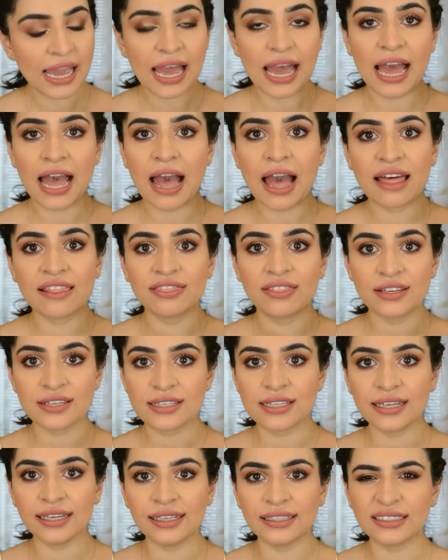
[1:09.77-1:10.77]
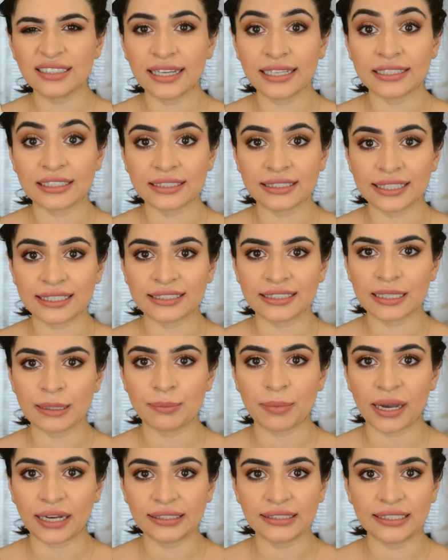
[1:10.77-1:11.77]
And this thing is like 60
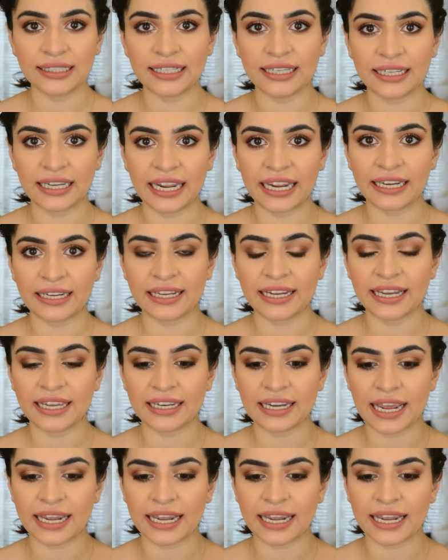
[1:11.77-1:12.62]
bucks Canadian.